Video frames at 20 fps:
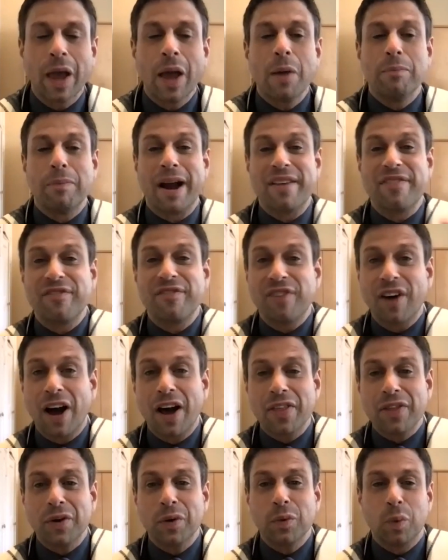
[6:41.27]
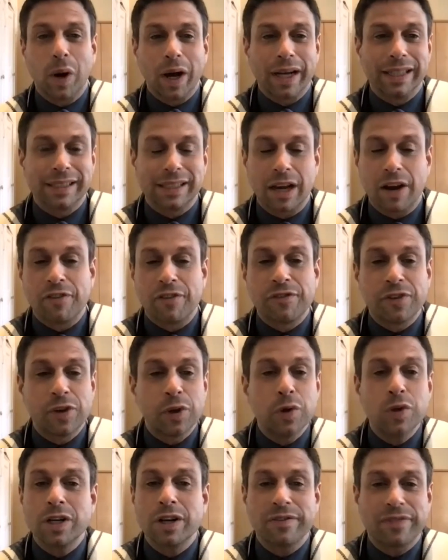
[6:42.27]
My father was a
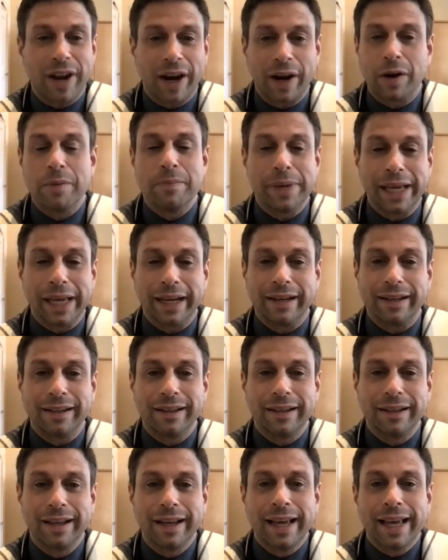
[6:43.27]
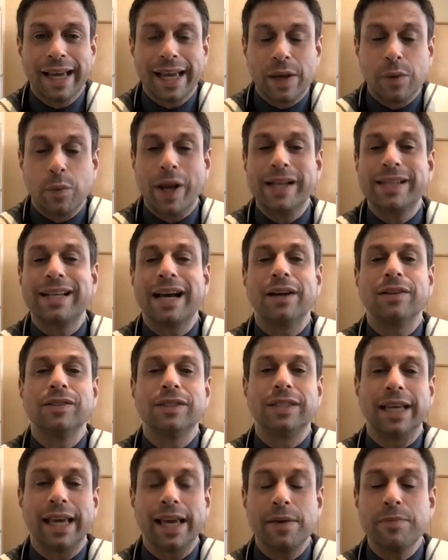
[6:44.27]
fugitive Aramean. He went down
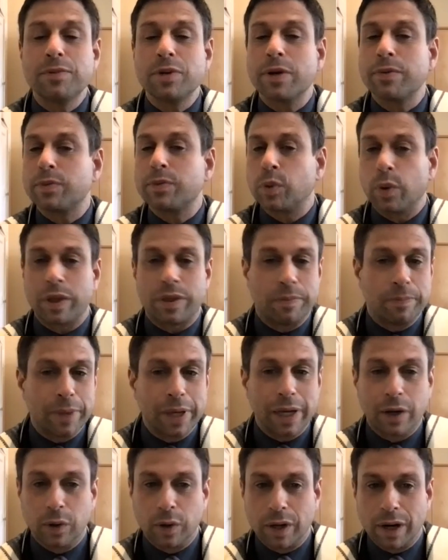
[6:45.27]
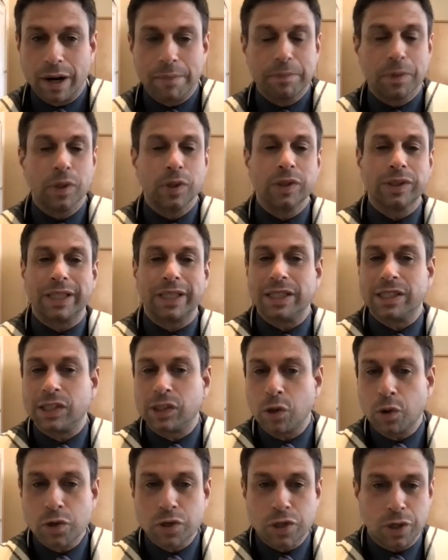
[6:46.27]
to Egypt with meager numbers and
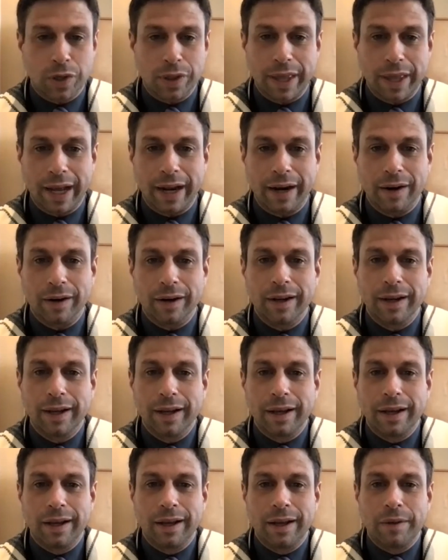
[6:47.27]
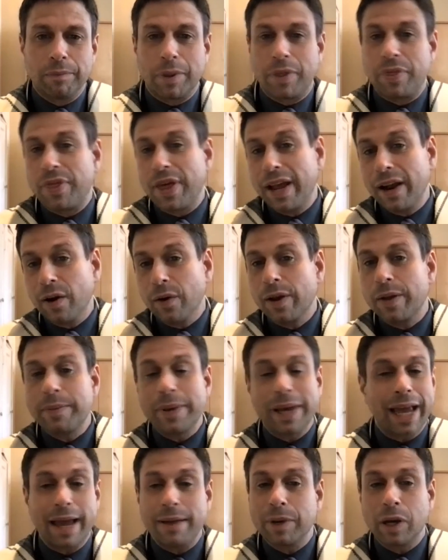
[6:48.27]
sojourned there, but there he
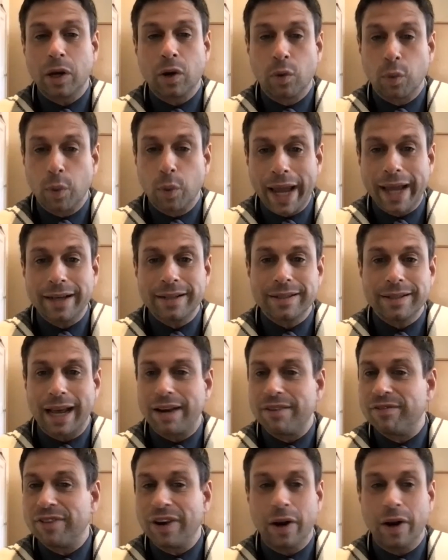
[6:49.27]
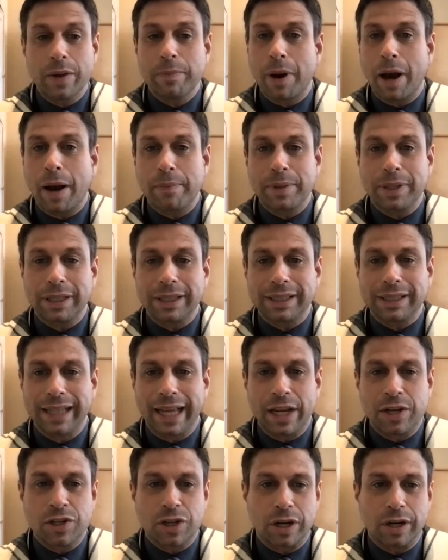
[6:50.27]
became a great and very populous
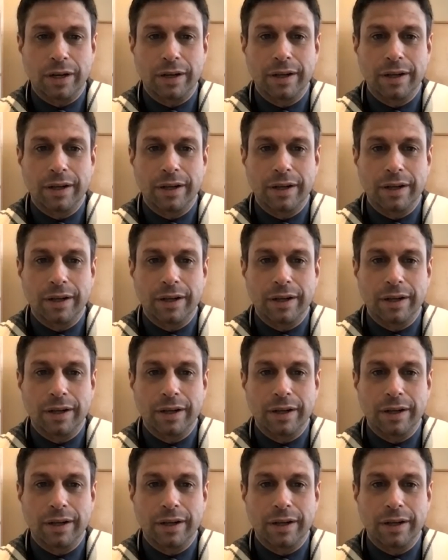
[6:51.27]
nation.